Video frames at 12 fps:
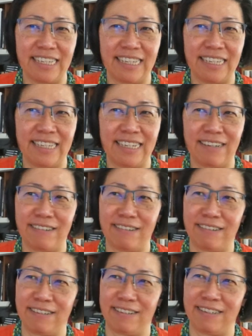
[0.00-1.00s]
they're
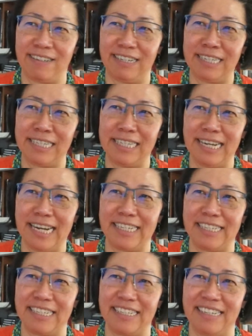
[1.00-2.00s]
just not
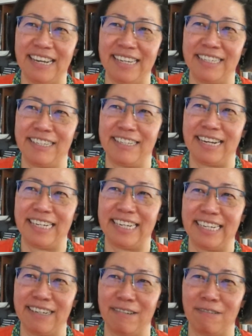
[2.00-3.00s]
as
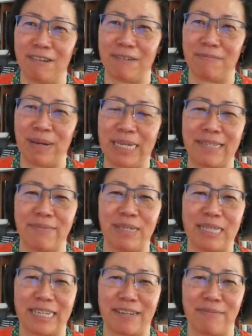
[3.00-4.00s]
jaded or
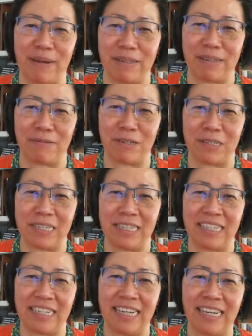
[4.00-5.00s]
pessimistic about the world.
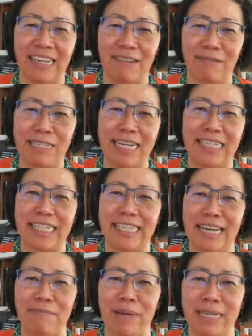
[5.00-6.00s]
And we tend to
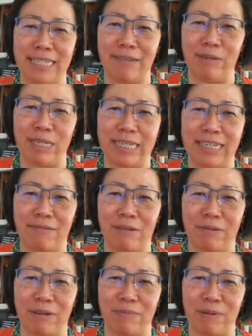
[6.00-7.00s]
get pessimistic
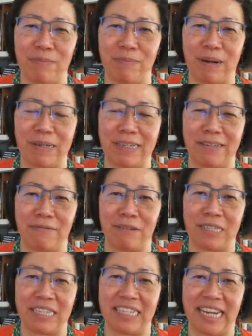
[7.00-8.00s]
when we're bombarded
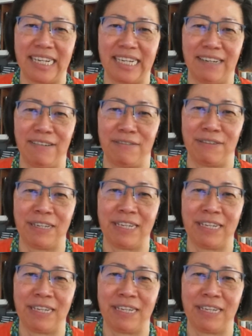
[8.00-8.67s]
with the negative,